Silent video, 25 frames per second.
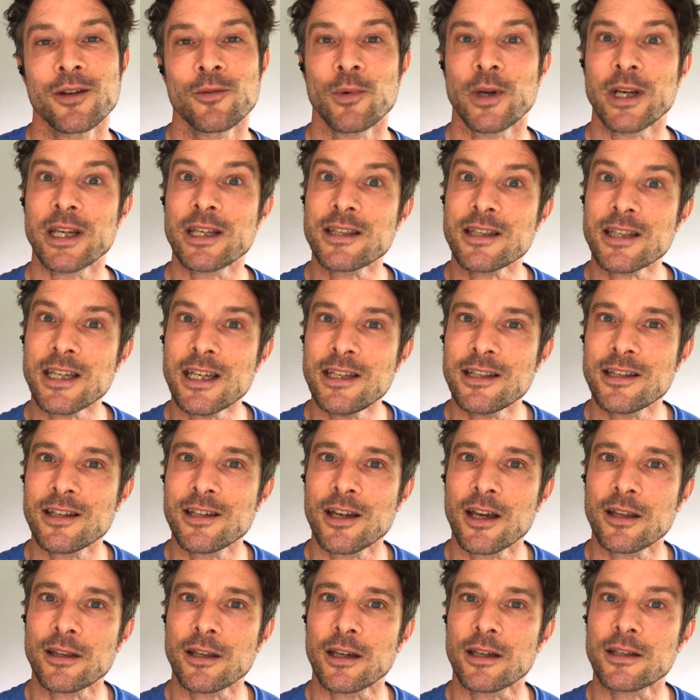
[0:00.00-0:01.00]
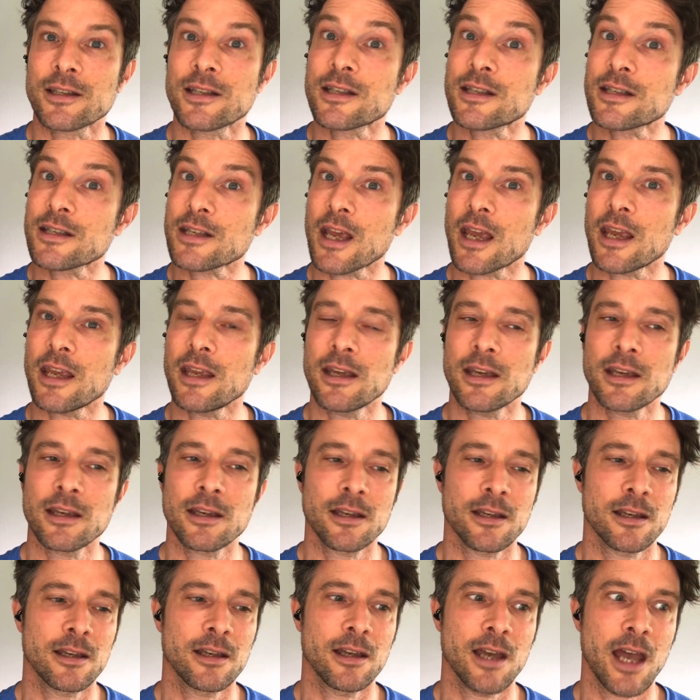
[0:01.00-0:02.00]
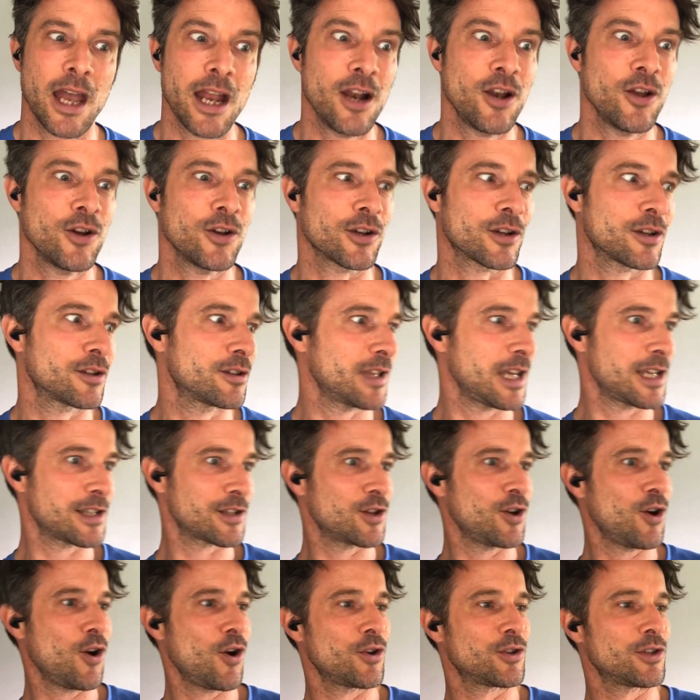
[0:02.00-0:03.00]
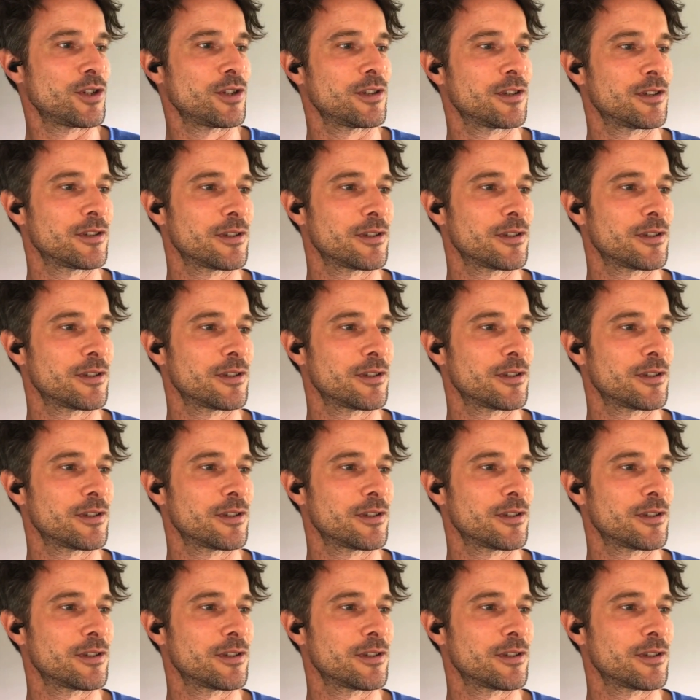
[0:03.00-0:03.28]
when it sees another to say, hey look, there's God,